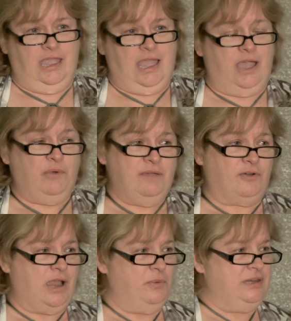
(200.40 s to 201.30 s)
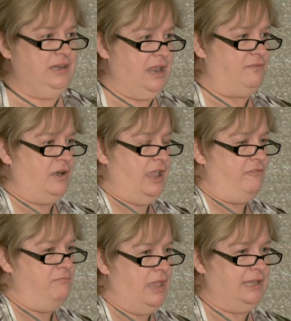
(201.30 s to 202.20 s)
However, I would never
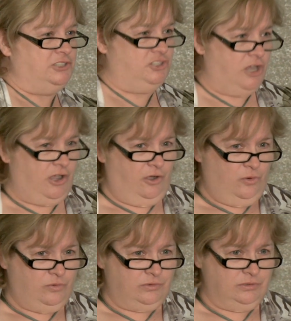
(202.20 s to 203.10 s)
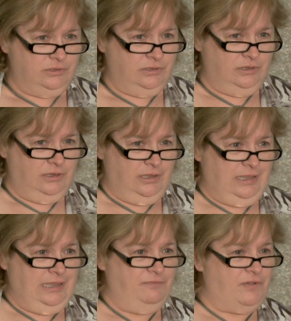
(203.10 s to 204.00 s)
have met Joe
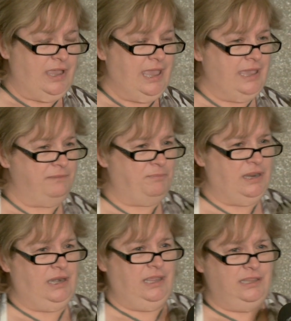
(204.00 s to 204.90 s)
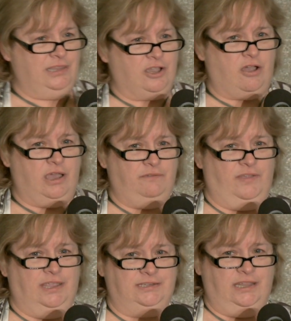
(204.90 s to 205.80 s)
if I hadn't been in the
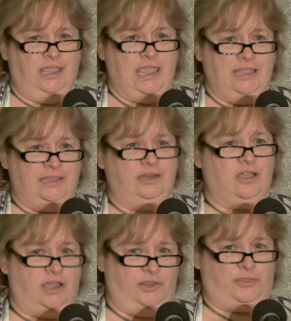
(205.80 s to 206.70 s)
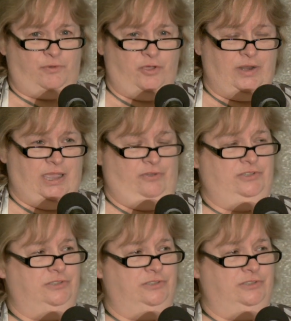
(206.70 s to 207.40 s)
convent and then gotten thrown out.